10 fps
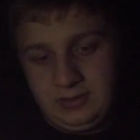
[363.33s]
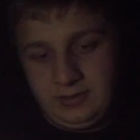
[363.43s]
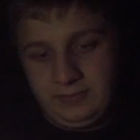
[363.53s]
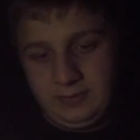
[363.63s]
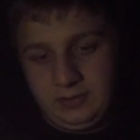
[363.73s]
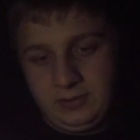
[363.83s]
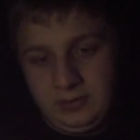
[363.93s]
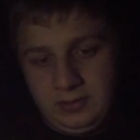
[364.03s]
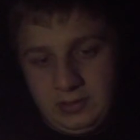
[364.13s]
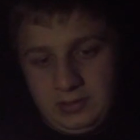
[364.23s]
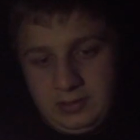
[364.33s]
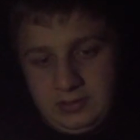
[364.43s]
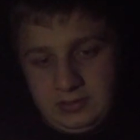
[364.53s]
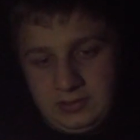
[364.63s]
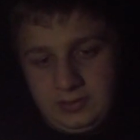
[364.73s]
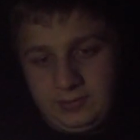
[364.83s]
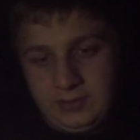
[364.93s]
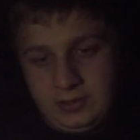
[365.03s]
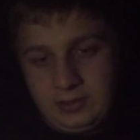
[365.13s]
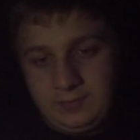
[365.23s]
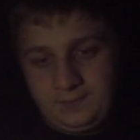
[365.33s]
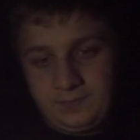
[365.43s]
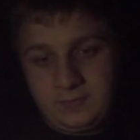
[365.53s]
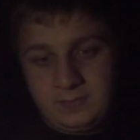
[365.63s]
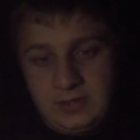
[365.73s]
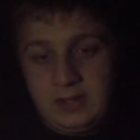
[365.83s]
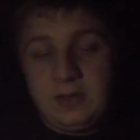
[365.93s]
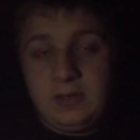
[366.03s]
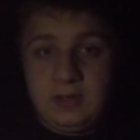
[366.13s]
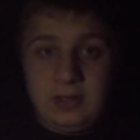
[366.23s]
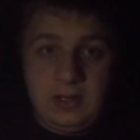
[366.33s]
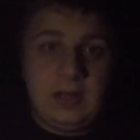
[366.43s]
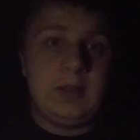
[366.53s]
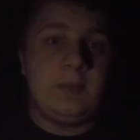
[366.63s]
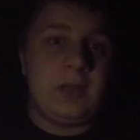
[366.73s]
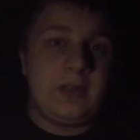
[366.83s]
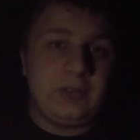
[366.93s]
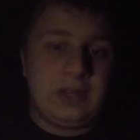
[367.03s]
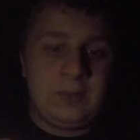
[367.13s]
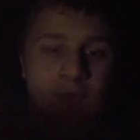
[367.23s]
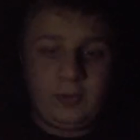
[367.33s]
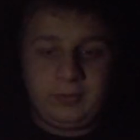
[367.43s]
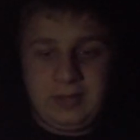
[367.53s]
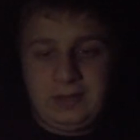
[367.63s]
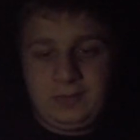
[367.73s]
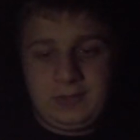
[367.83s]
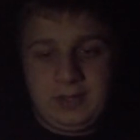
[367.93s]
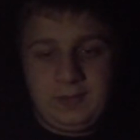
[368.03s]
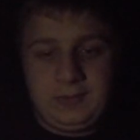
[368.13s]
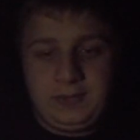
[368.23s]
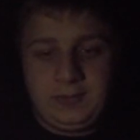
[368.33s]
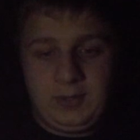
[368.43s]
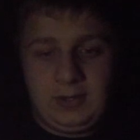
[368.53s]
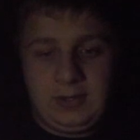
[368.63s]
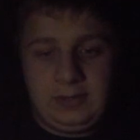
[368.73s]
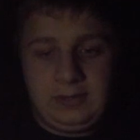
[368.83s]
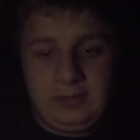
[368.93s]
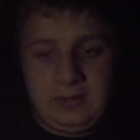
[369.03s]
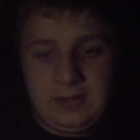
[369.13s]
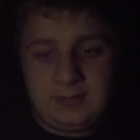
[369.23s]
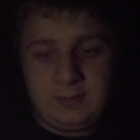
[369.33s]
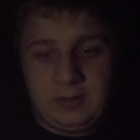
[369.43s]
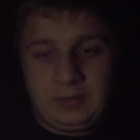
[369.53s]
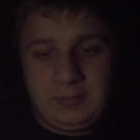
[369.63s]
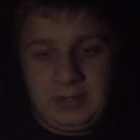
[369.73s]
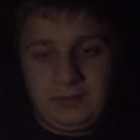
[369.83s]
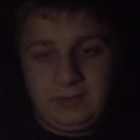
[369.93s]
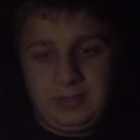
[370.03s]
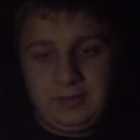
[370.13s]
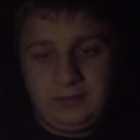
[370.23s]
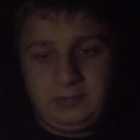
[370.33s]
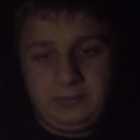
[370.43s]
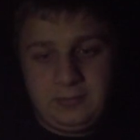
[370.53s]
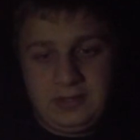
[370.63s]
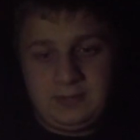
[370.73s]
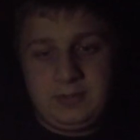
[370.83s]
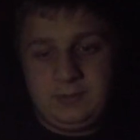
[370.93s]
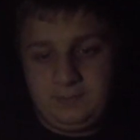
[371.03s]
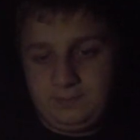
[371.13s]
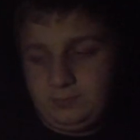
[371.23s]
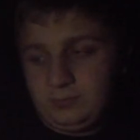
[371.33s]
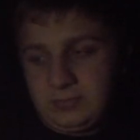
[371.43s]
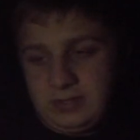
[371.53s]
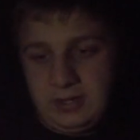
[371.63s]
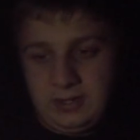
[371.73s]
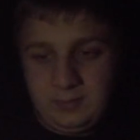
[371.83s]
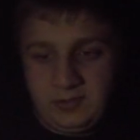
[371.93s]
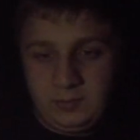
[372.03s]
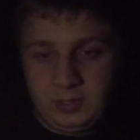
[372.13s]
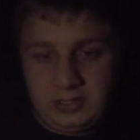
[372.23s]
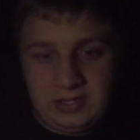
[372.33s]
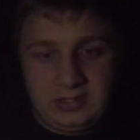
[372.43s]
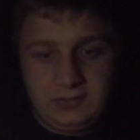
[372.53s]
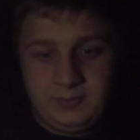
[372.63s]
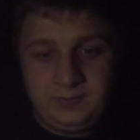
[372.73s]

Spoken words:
for so long. We have a lot more planned with Thomas in 2019. He hasn't been in many videos. He's been getting a bit of work done to him.